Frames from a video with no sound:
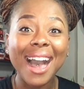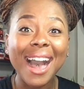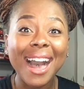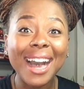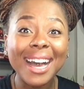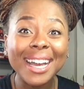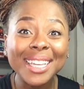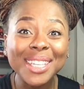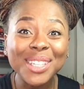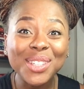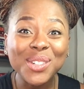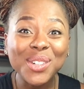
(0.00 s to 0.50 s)

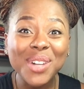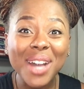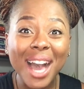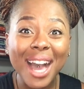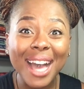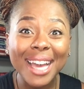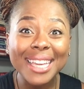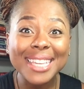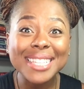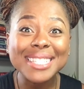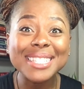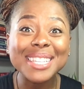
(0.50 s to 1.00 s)
Hi, you
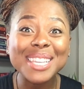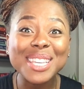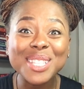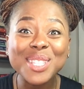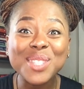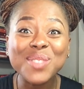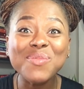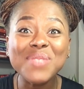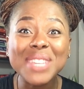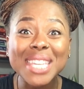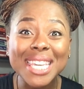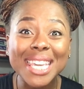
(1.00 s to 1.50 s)
guys.
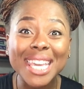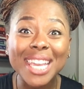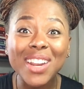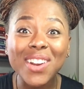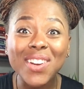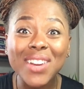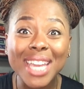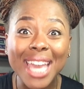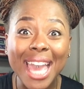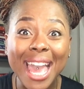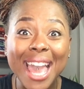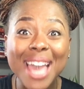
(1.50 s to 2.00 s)
It's me,
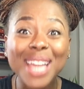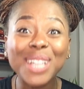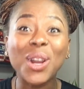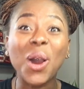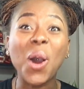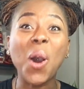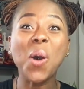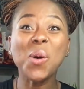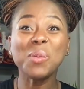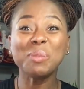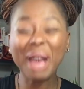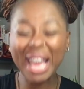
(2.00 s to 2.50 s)
Kerry-Ann.
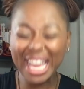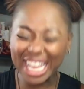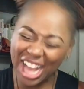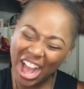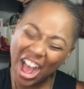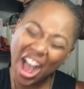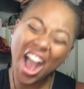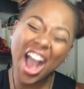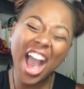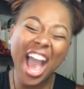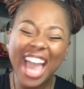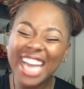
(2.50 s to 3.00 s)
Oh my
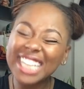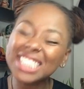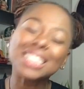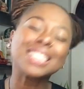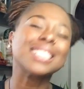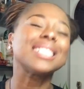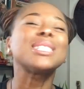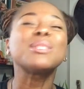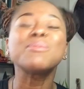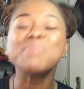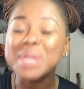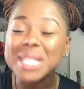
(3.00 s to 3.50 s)
God,
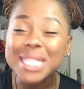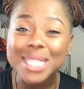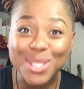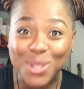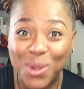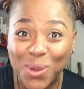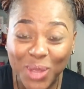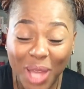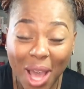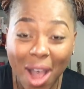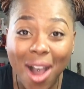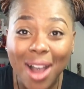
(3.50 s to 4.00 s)
it's been
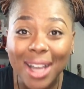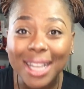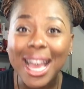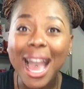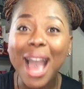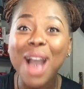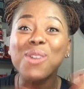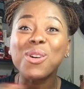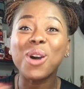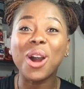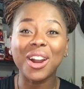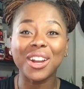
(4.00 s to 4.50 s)
so long.
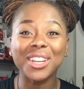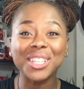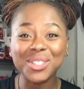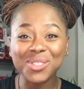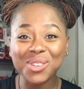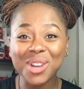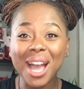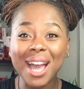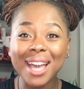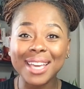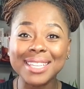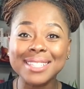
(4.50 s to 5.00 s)
How are you
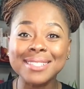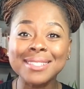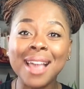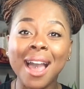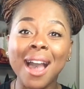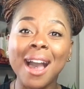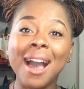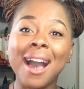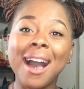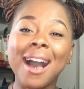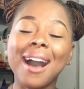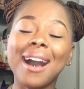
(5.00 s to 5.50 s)
guys?
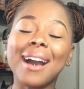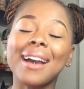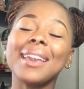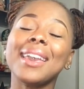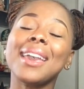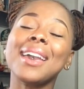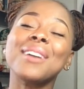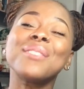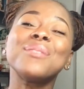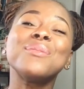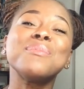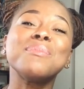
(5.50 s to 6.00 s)
I
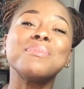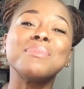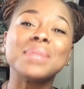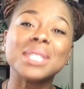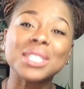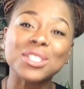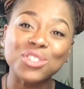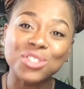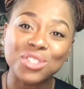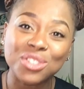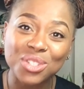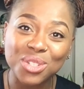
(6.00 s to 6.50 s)
have
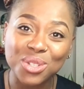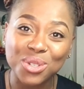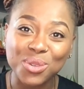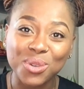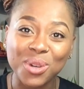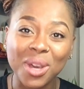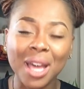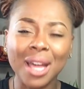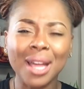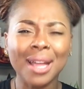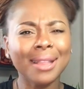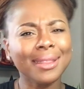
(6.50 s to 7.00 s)
missed
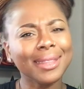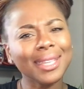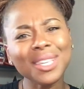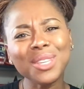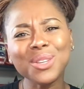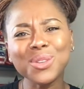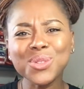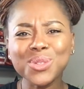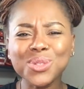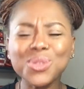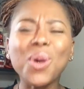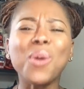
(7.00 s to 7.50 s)
you. Thank
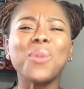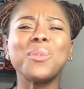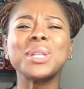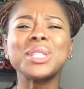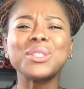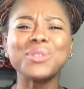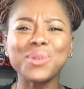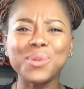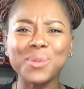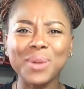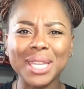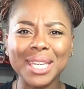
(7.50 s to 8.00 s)
you so
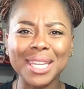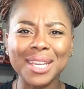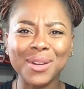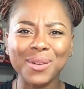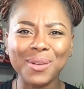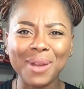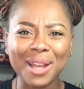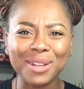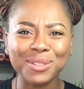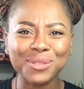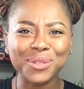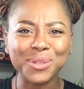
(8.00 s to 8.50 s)
much for waiting
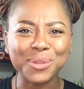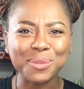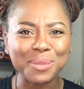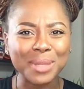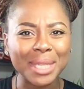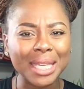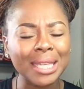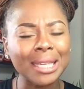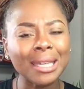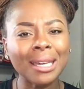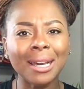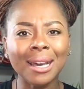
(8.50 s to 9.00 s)
around for
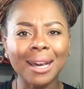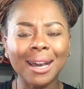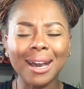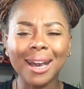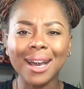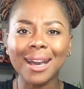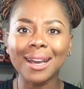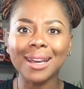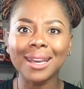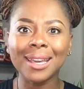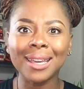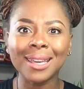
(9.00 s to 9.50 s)
me.
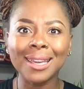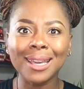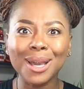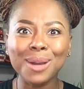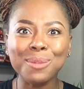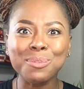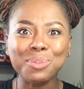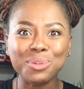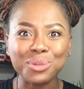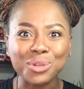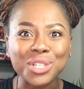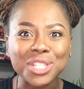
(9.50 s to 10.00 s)
I
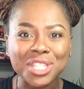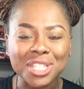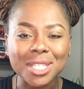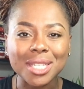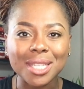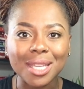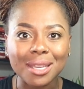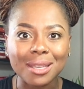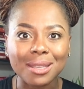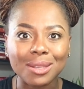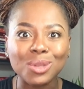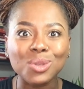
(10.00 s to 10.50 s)

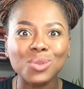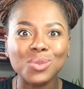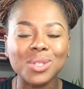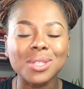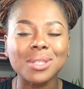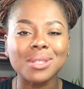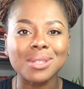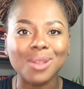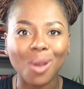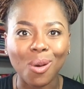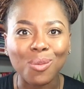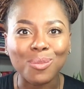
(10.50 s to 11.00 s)
appreciate you
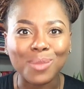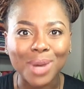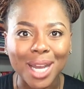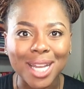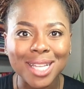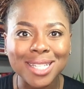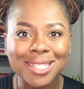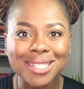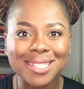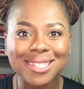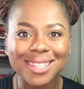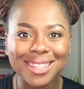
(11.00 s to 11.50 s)
so
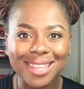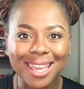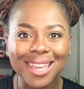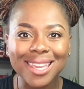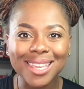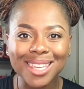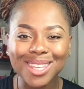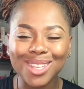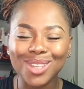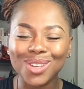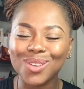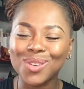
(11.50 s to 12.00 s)
much.
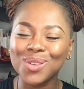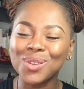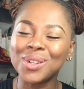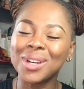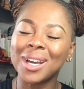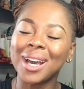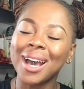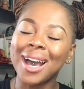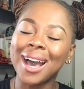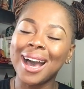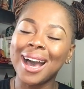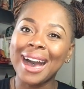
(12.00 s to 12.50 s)
Thank you.
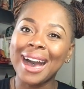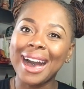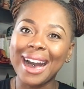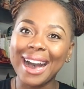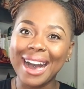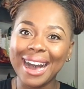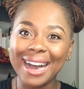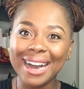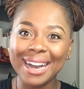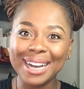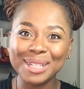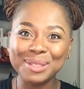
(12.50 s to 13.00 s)

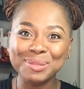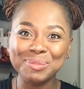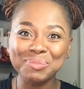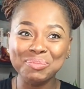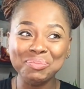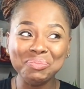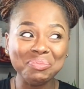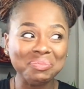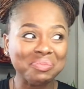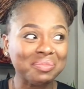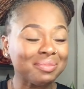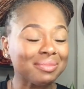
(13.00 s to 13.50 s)

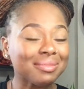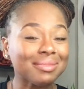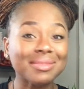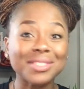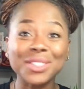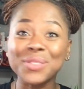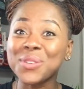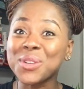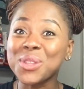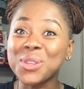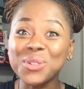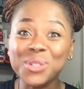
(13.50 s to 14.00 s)
Um,
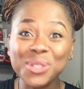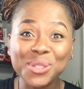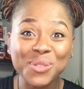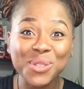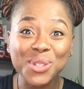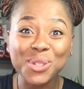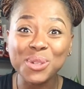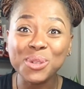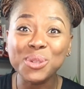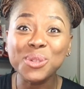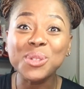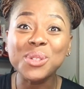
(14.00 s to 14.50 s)
for those of
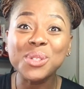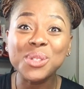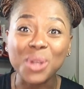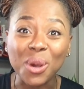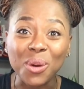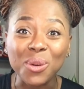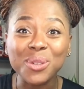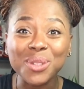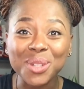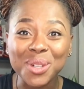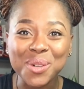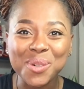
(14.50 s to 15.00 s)
you who
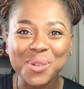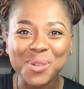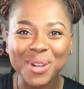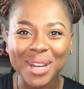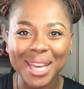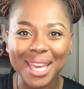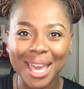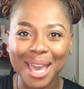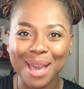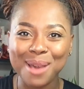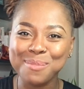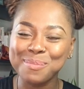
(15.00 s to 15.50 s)
don't know who I
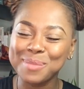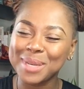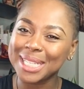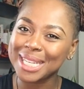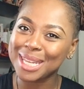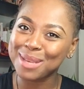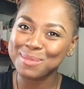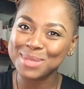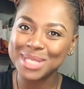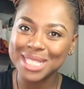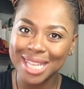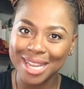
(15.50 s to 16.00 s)
am, my
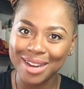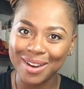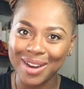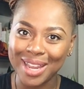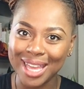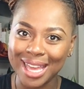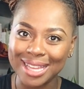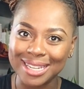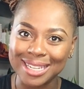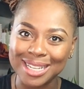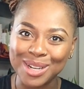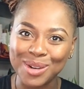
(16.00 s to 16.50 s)
name is
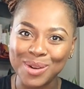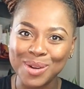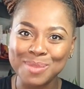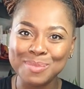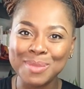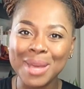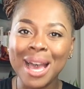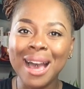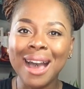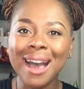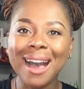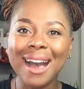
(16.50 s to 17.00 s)
Kerry-Ann Ingram.
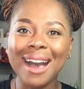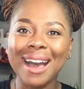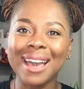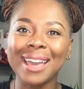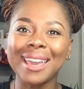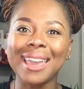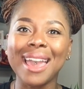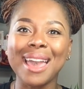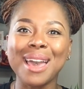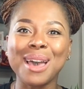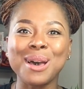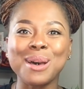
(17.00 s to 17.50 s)
I
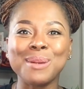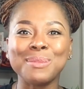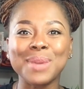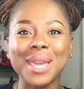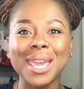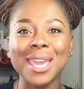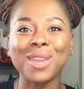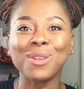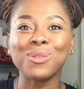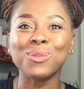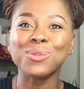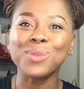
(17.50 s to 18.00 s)
am
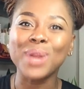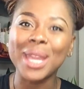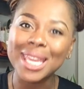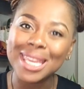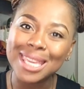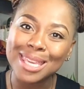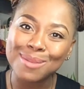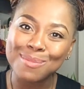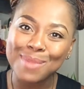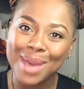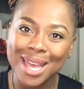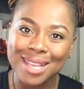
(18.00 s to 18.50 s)
a
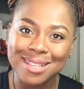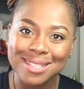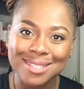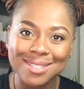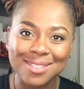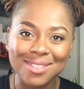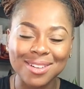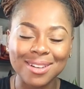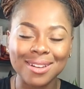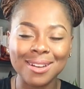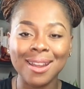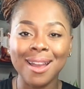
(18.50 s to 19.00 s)
Reiki
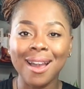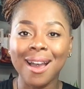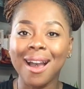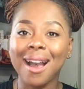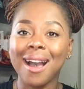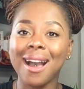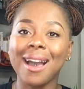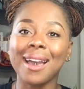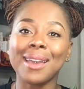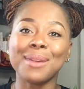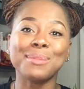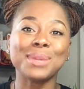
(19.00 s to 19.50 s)
master,
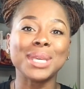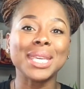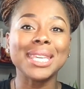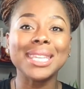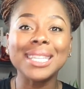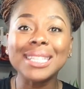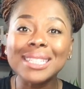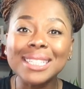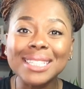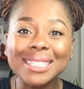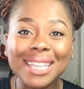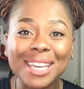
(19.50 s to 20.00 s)
I'm a
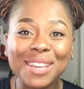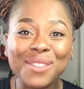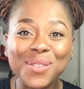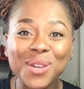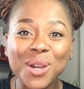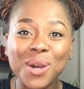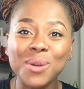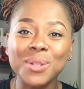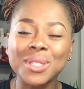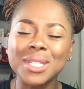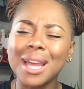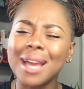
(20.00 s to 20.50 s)
healing life
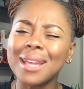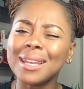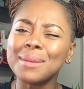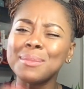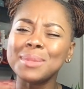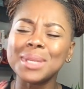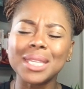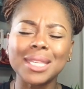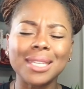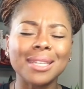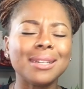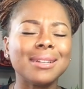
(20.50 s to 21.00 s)
coach, and I'm
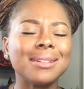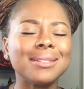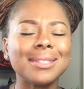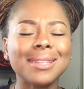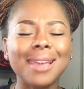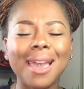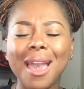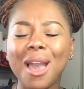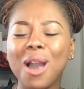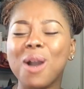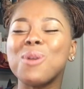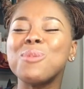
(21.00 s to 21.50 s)
here to
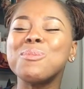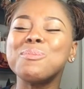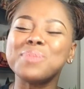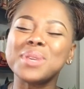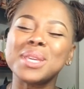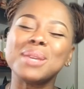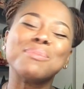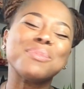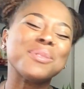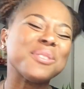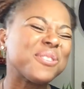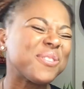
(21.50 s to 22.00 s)
help
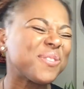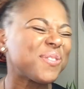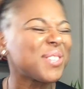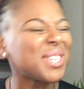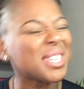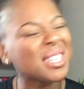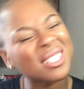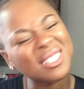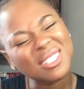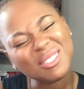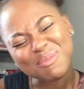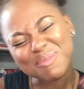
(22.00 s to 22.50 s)
people
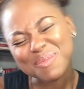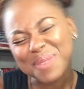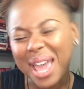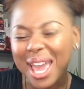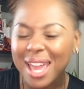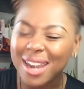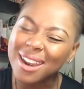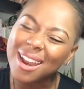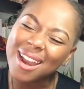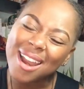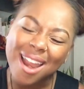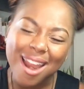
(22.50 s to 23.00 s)
feel
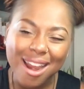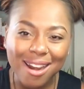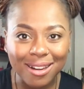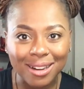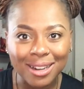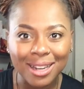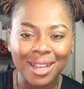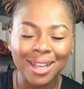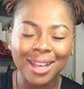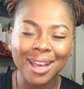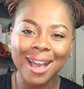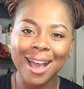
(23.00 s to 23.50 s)
better.
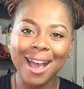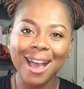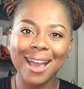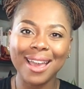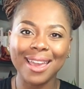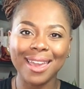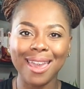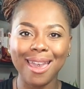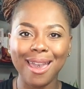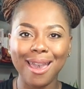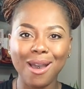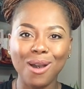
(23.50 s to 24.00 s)

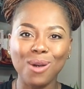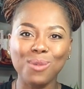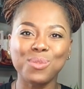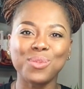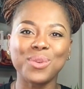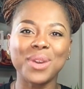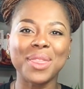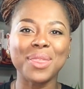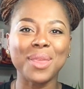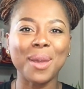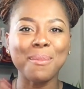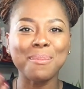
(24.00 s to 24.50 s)
I help
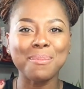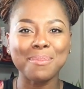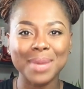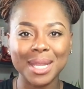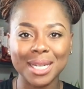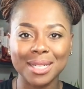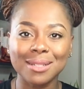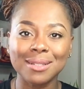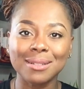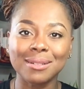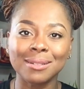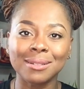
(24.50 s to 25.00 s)
with
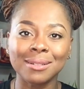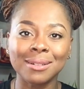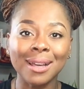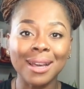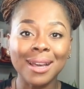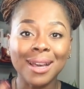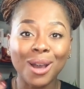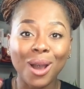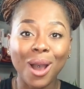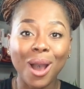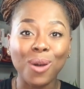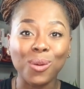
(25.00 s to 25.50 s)
mental
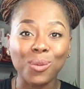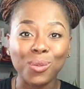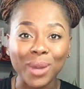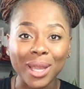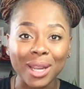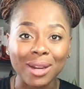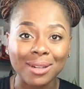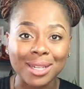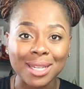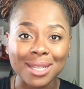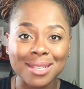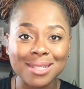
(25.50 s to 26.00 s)

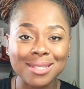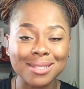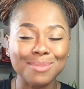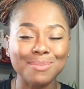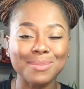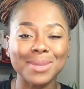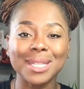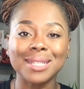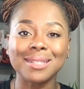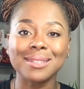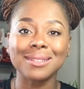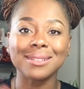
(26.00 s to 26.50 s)
awareness,
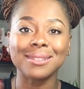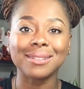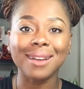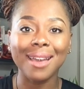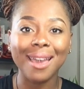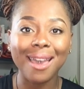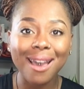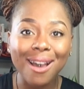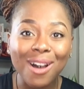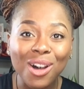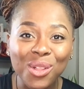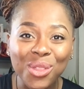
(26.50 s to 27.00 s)
mental
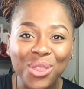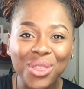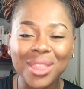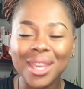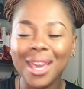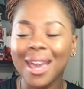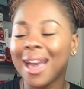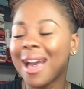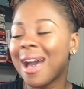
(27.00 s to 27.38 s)
health,